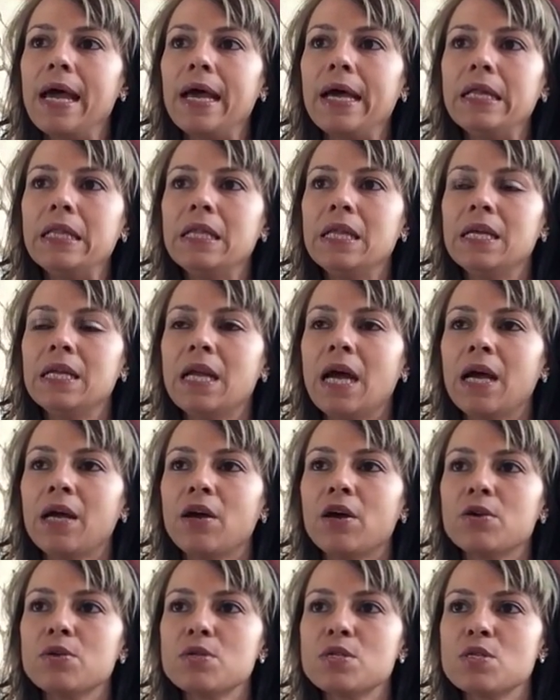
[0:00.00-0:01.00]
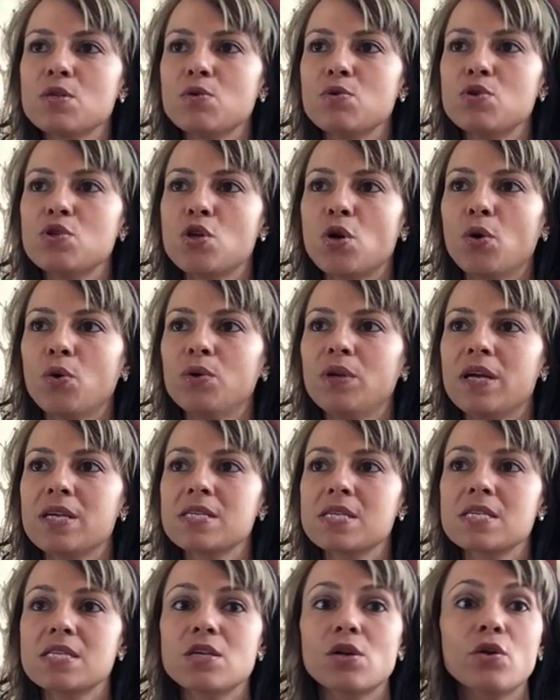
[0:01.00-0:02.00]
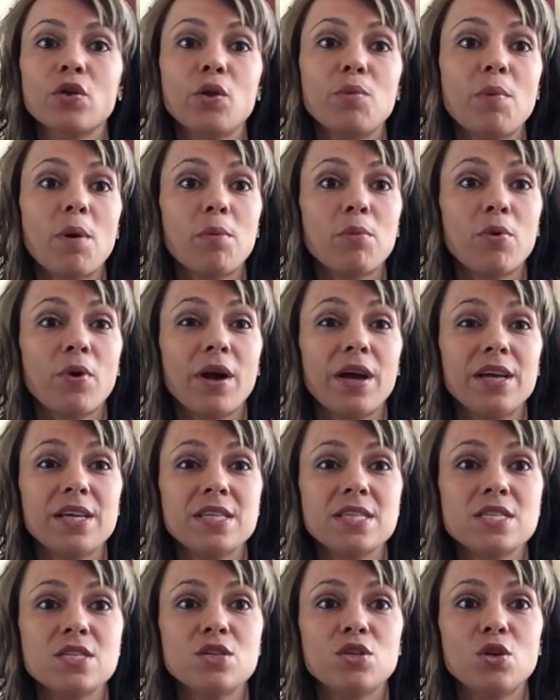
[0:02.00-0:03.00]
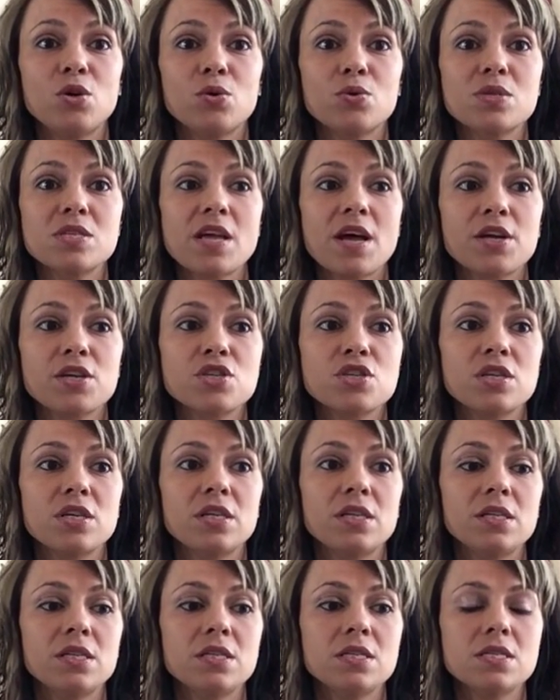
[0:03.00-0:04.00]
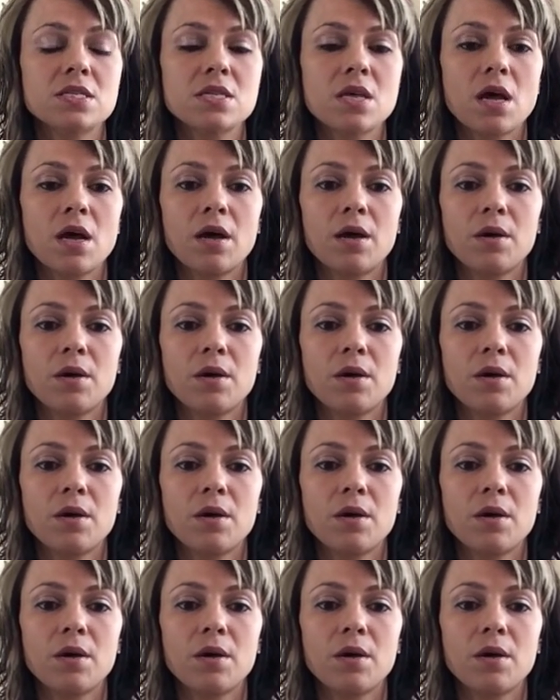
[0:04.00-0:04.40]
And then I also don't necessarily memorize, you know, sections